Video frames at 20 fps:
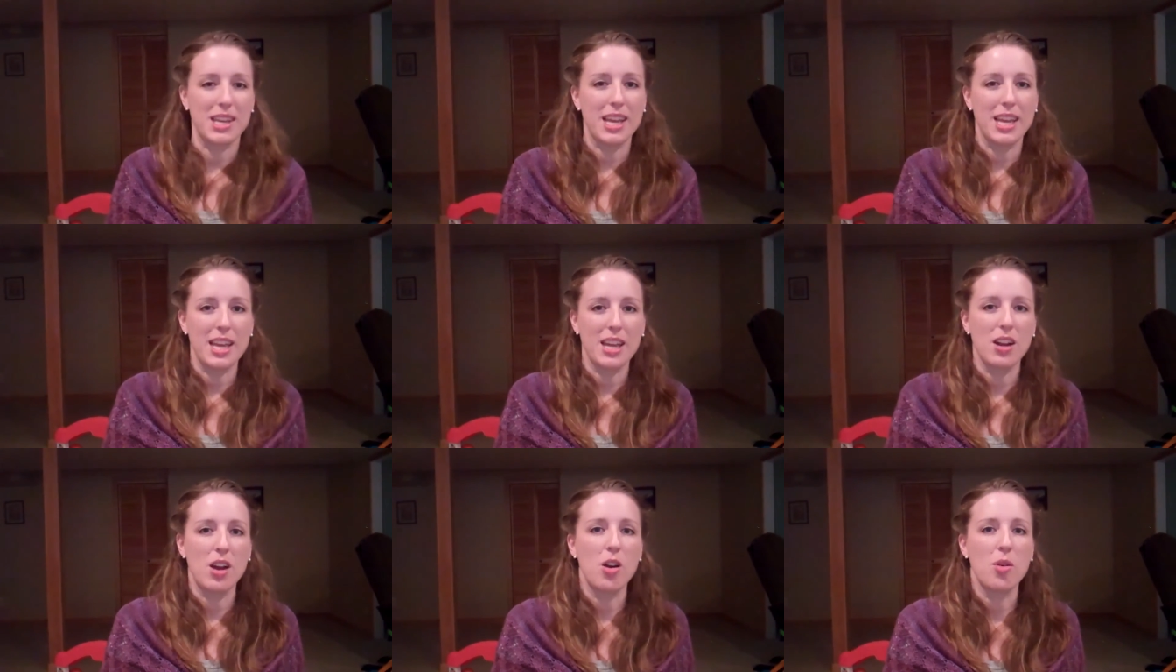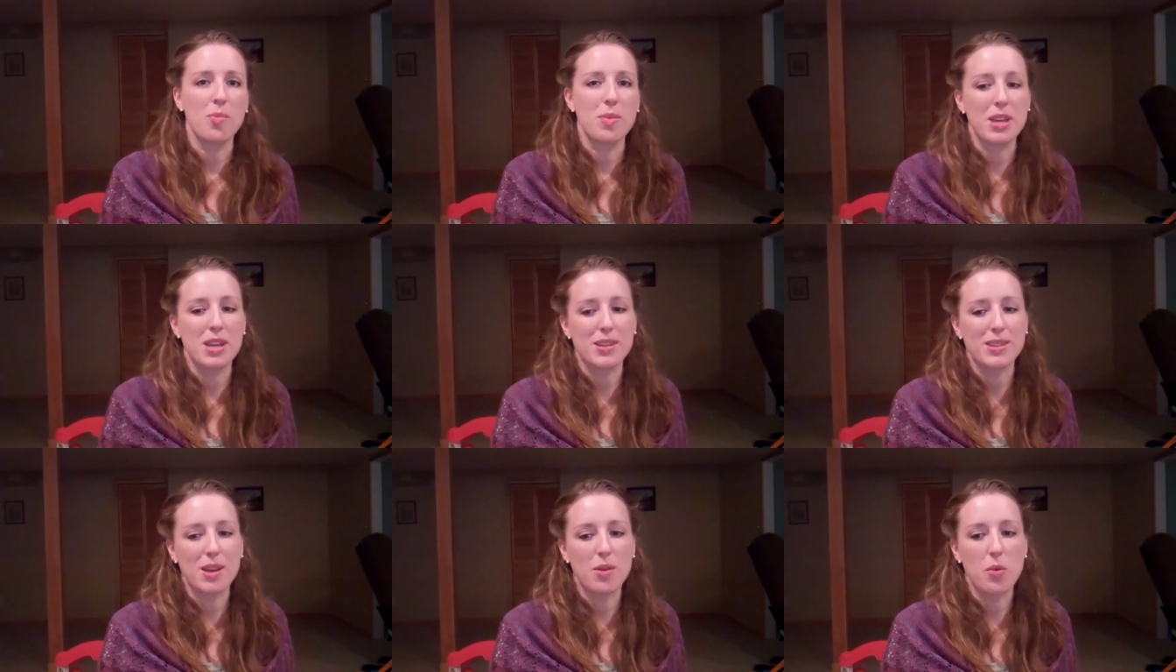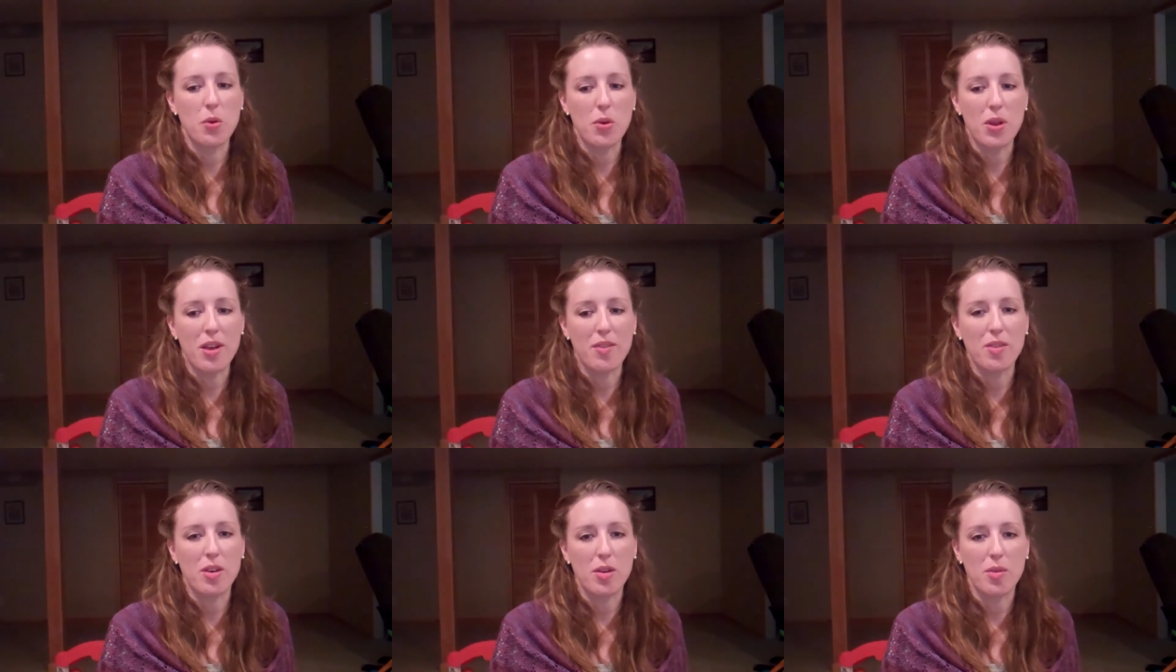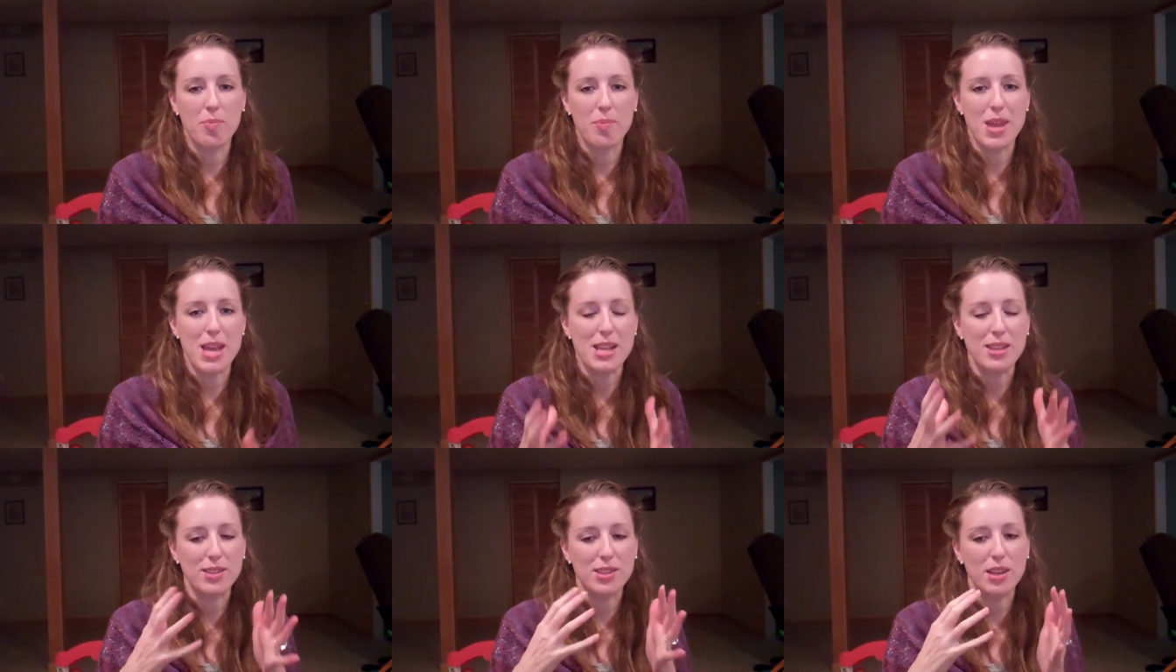once I get home, because I won't have
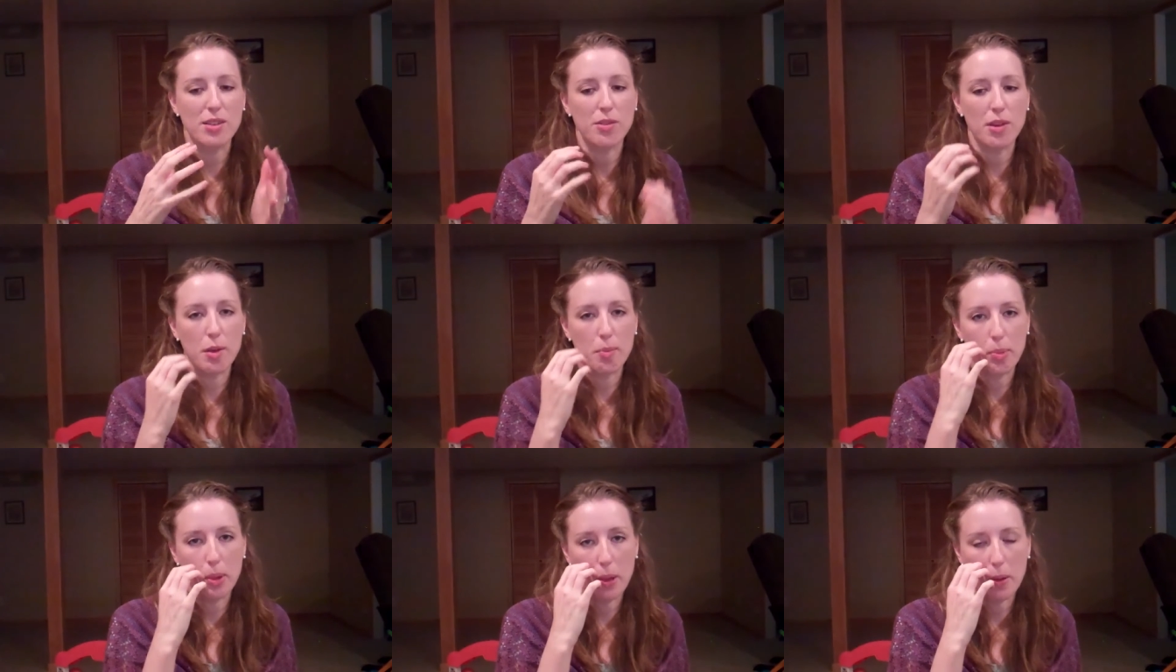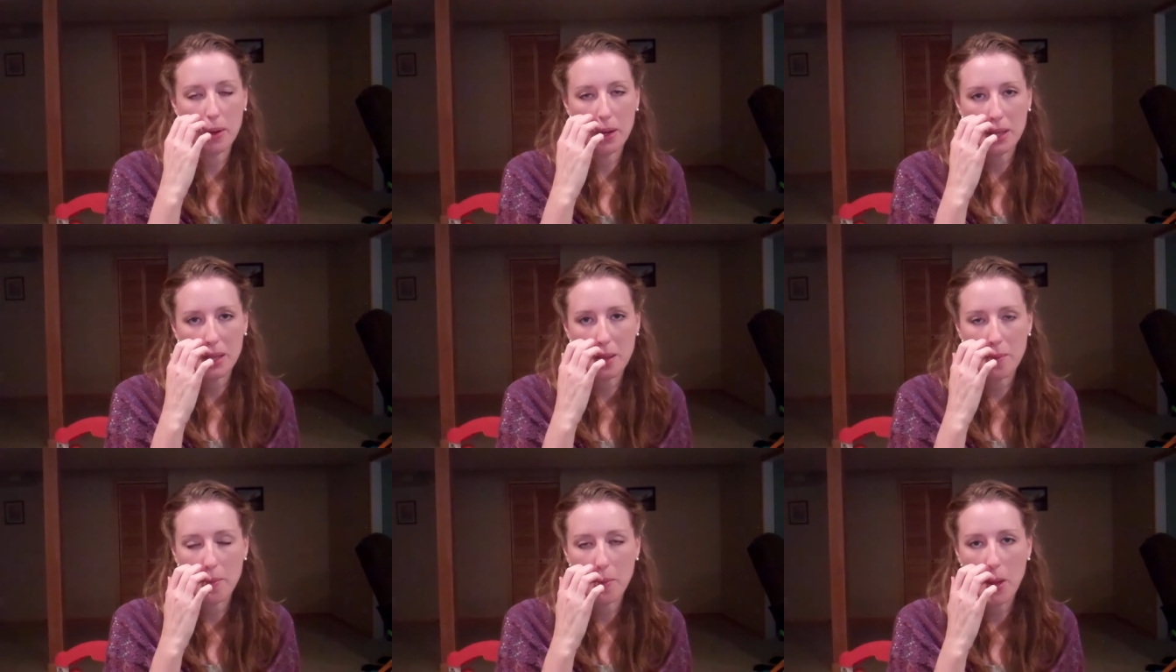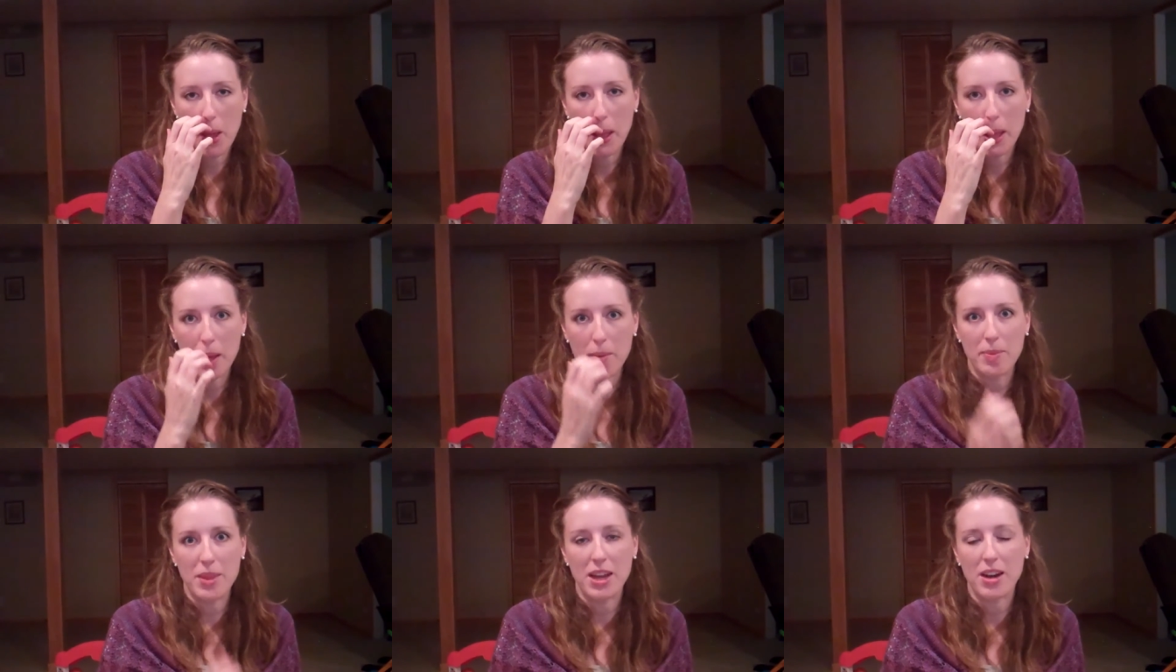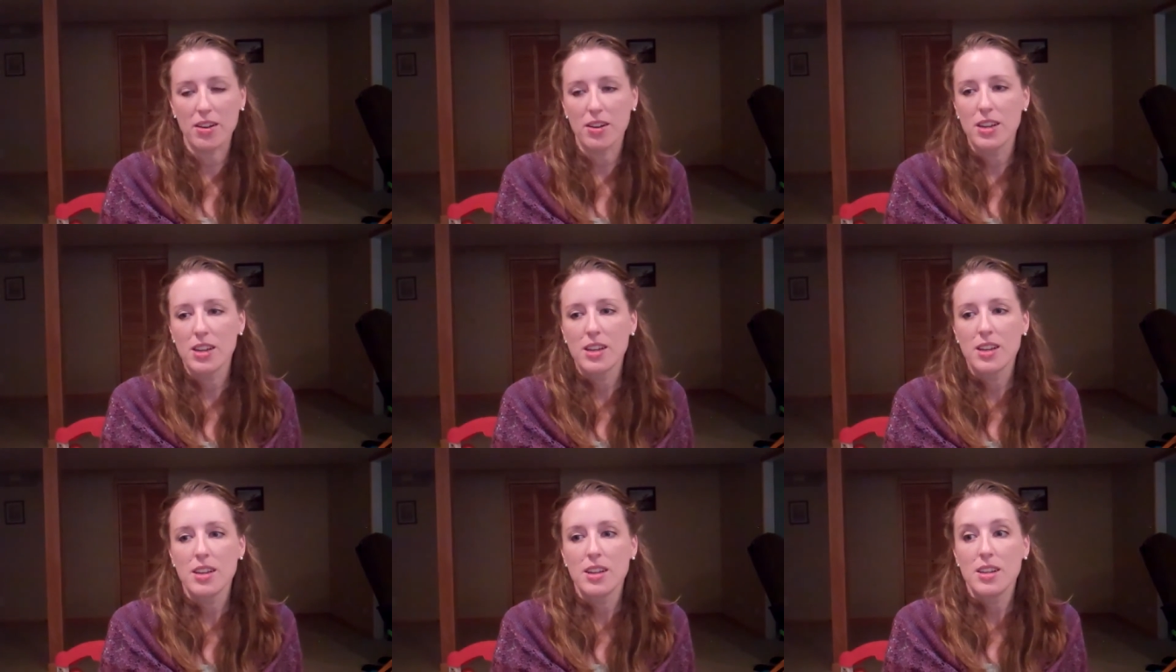a means of uploading them while I'm
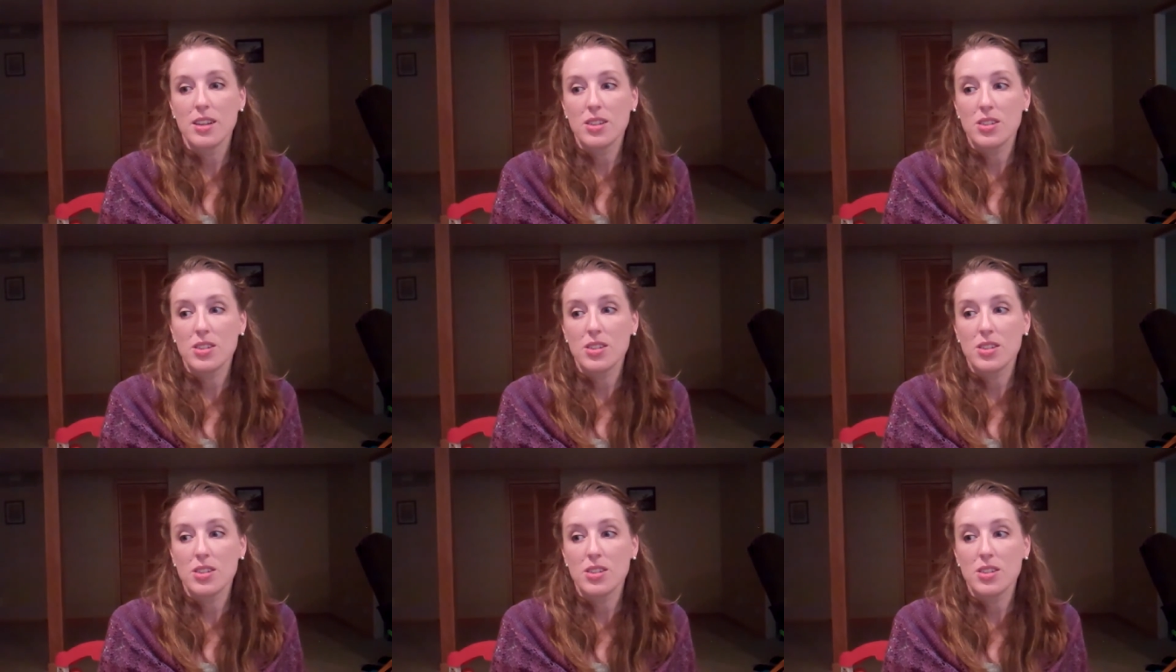there.